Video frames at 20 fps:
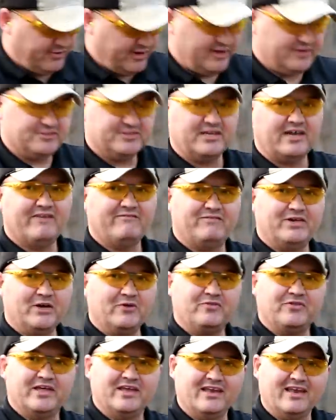rounds, and I
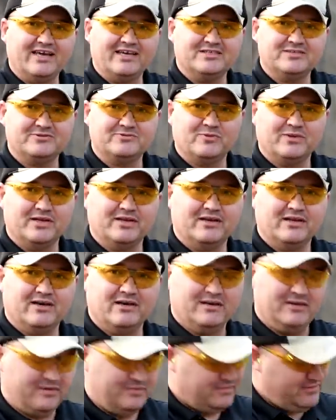felt that last one.
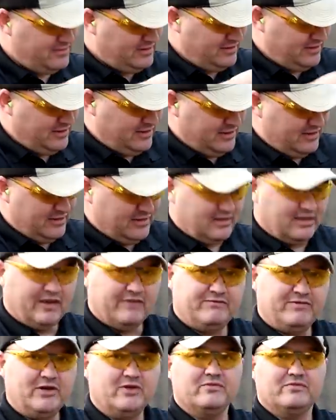Uh, I
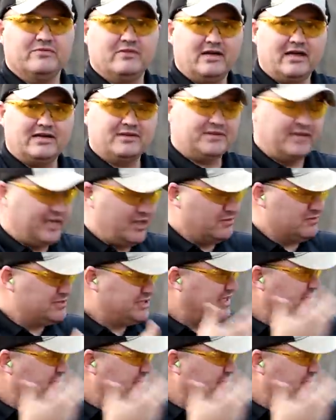felt, I could tell it was